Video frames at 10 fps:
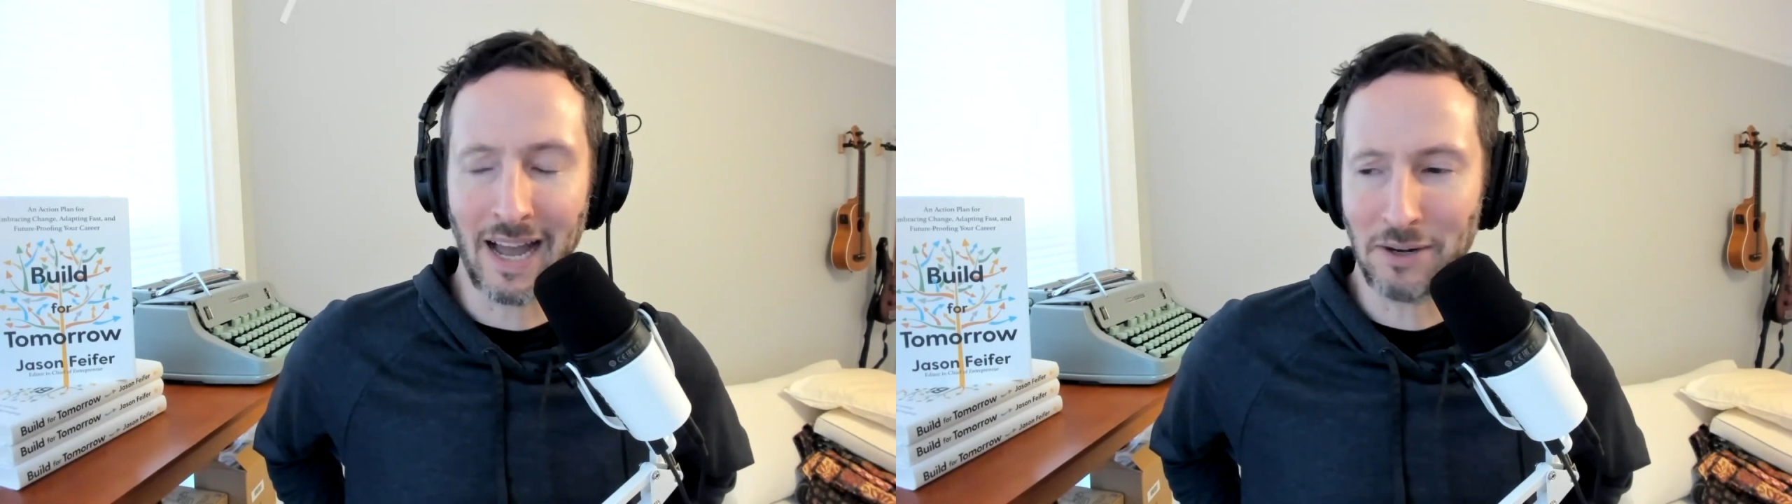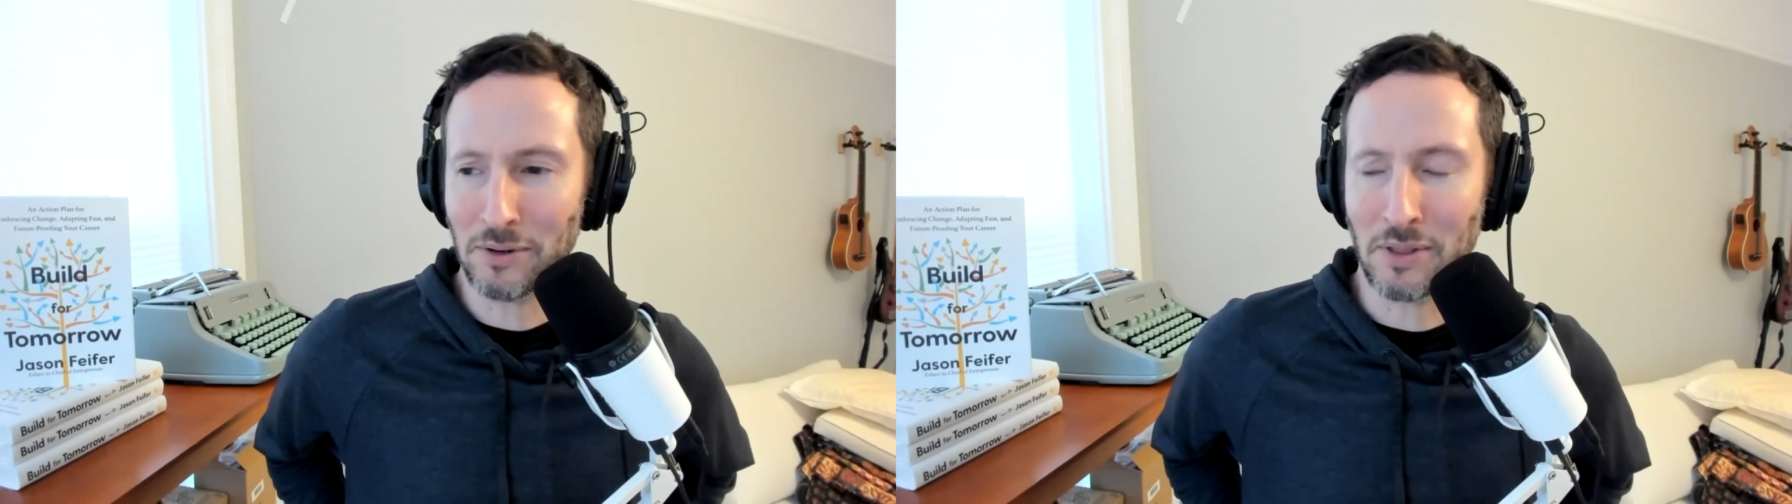
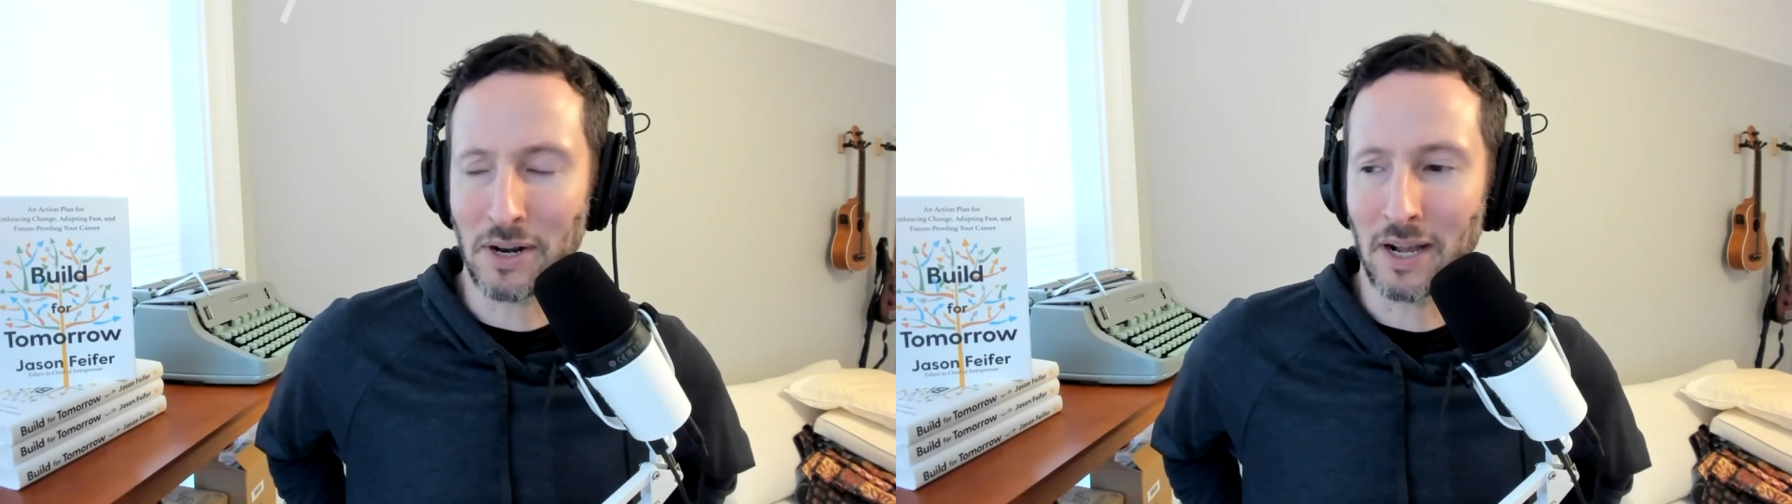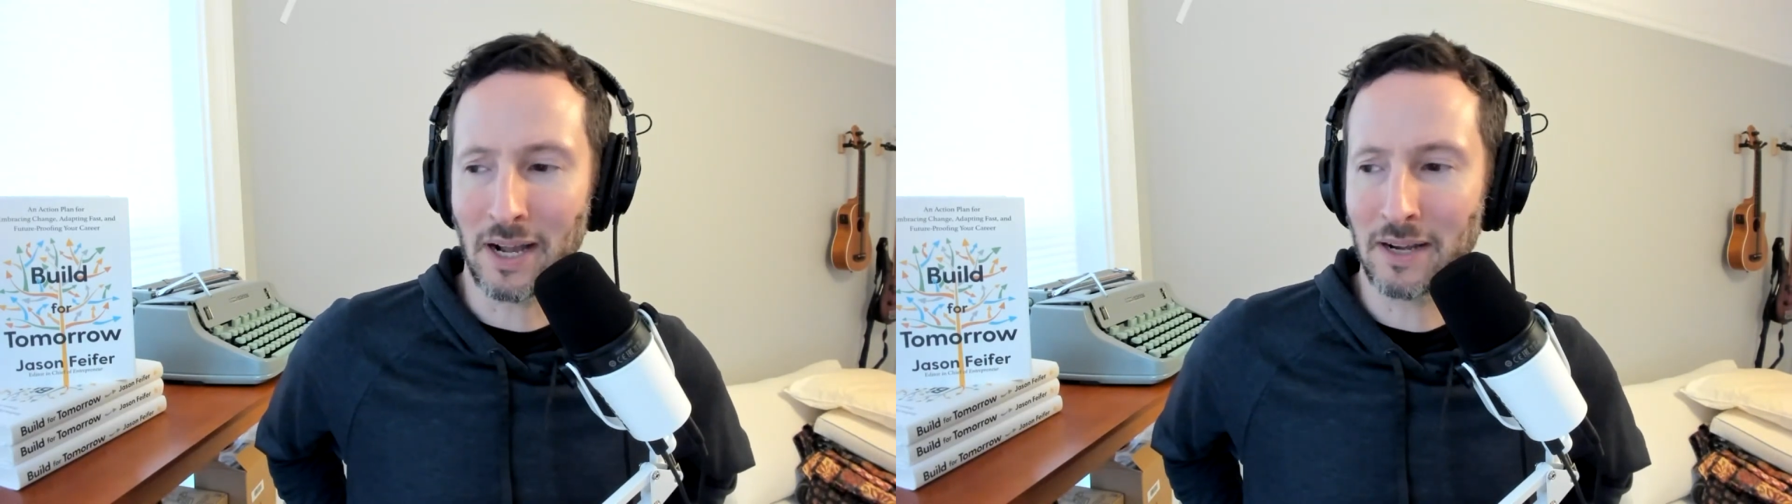I don't know
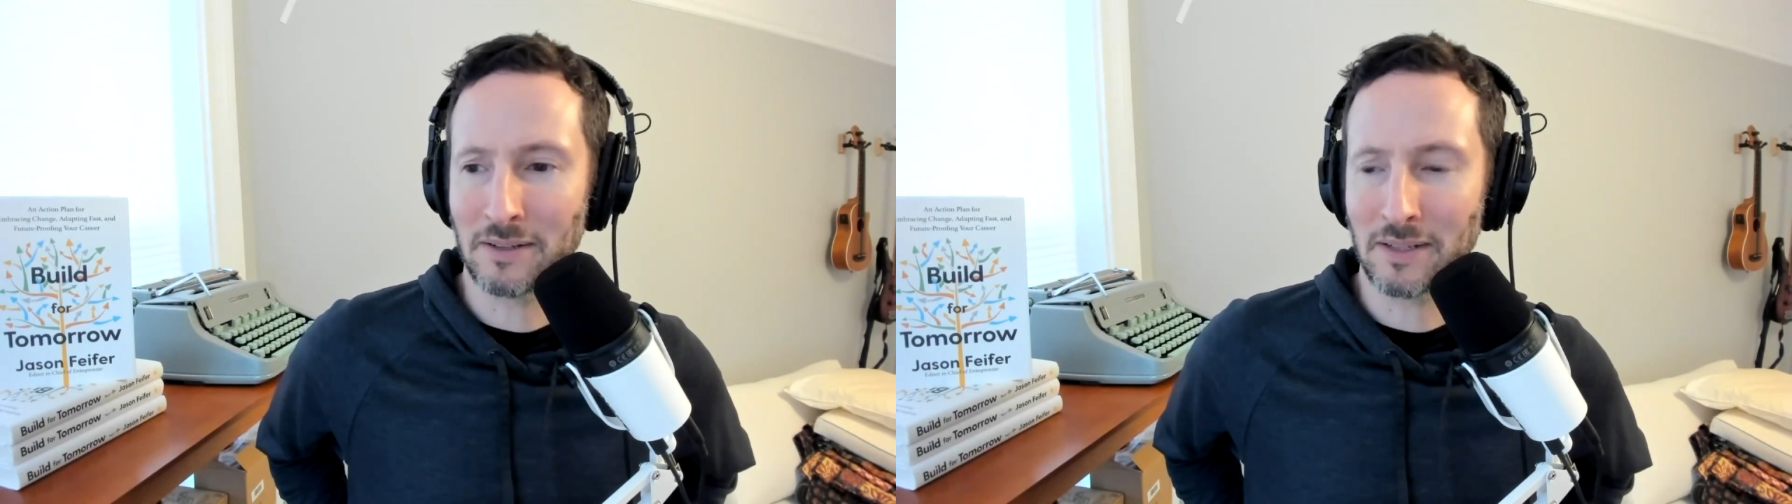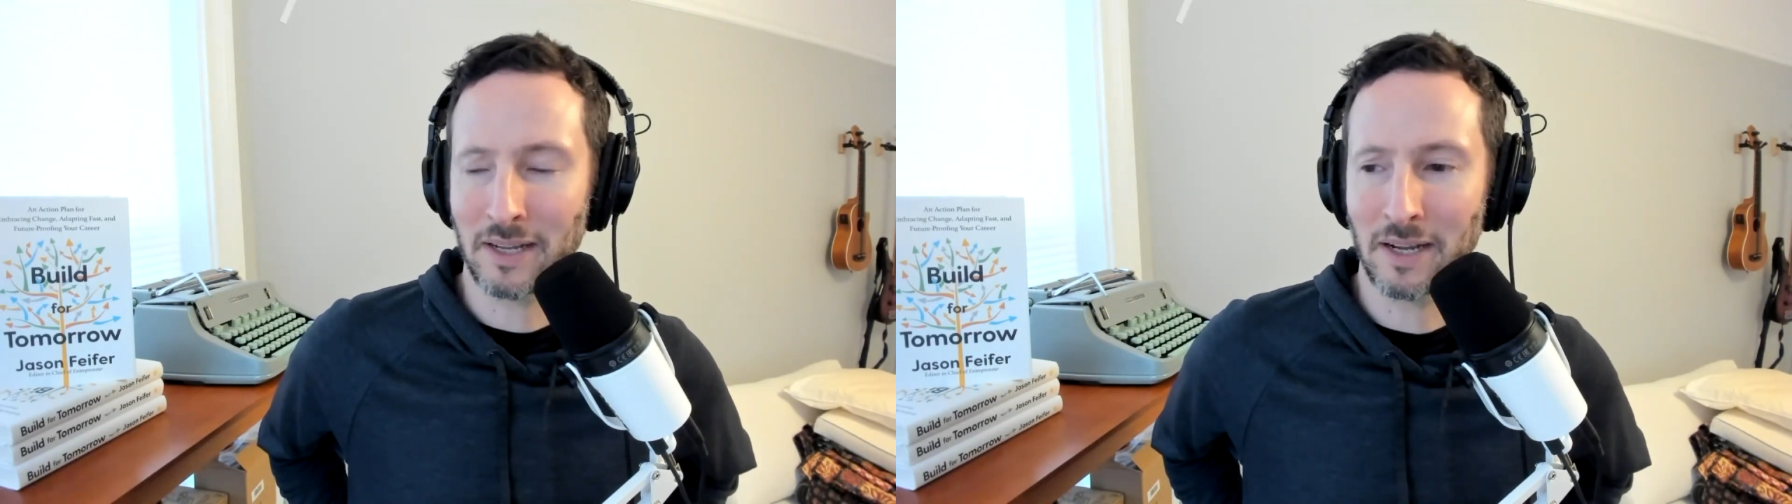
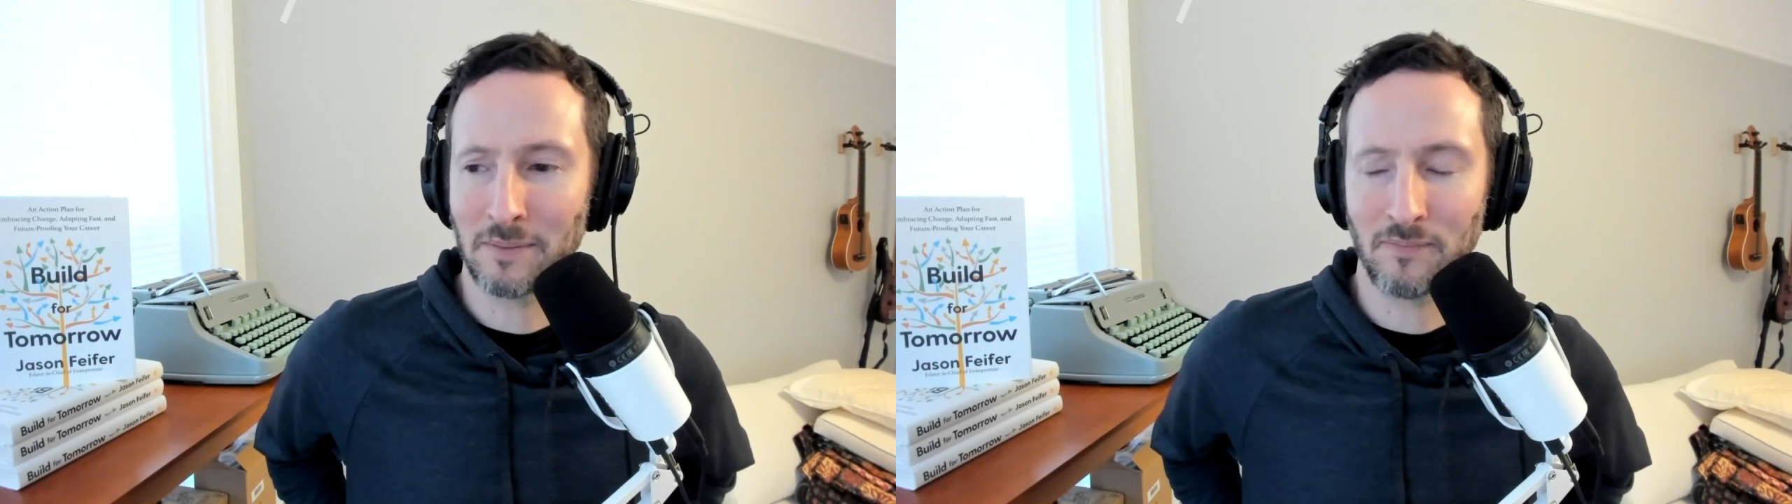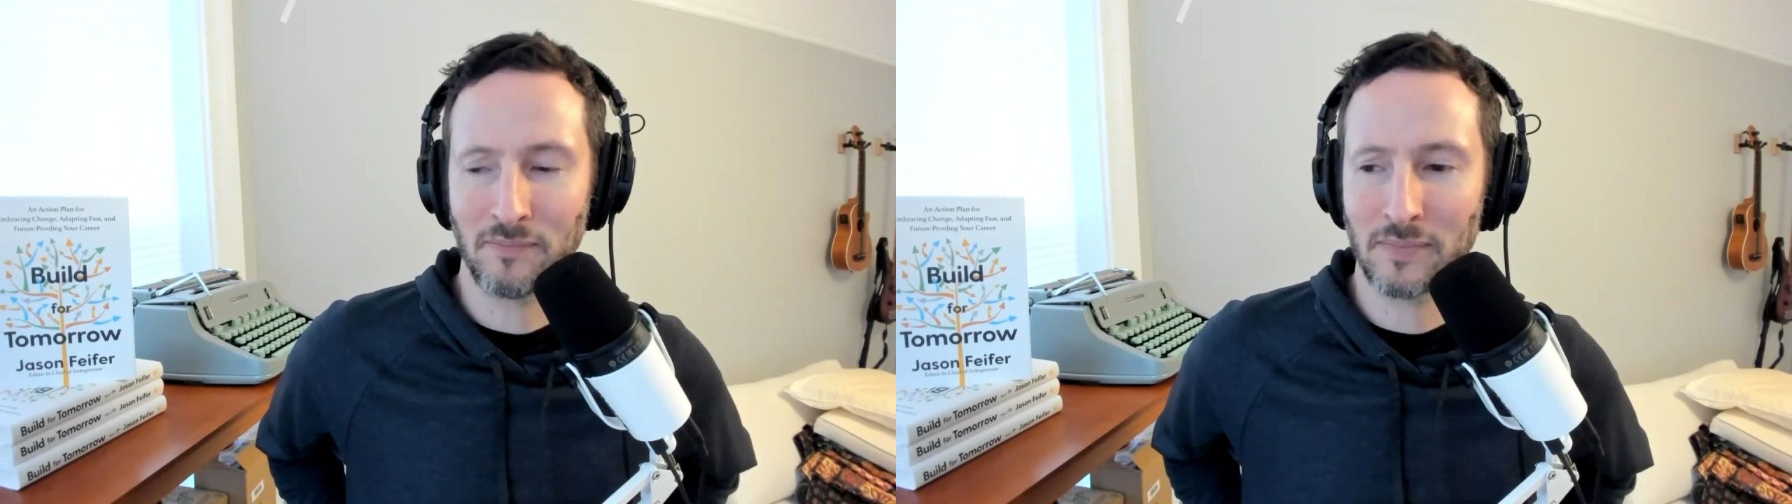
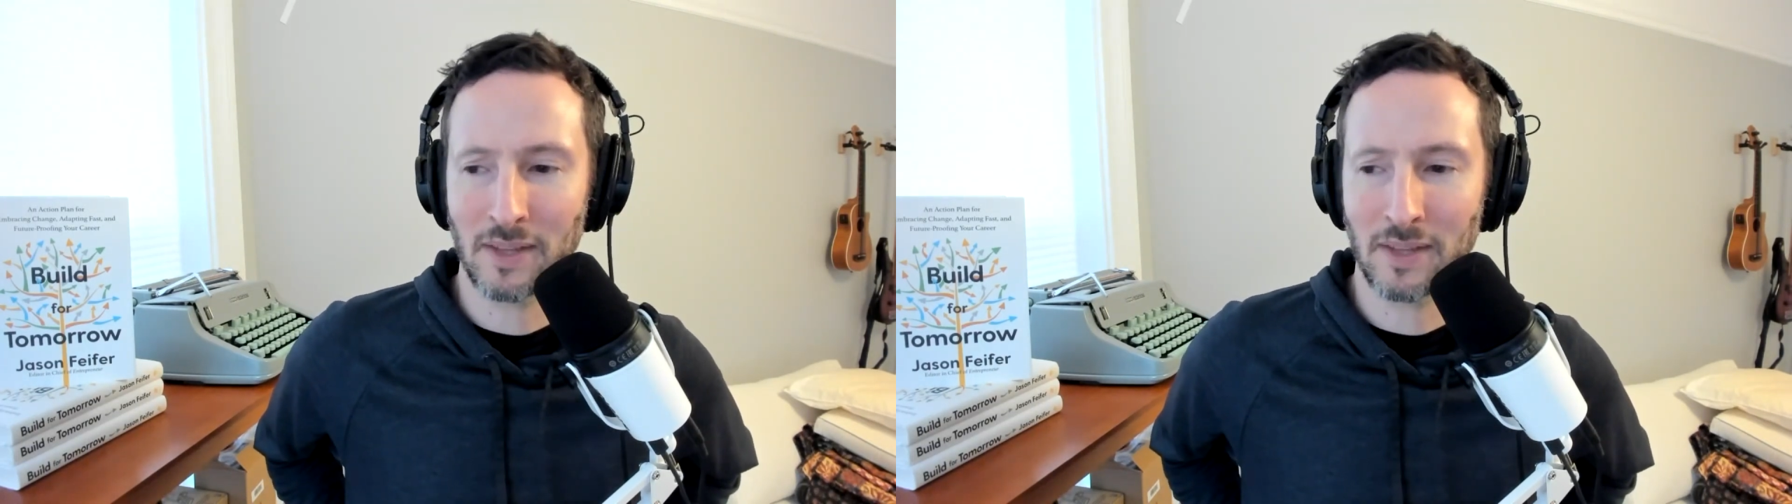that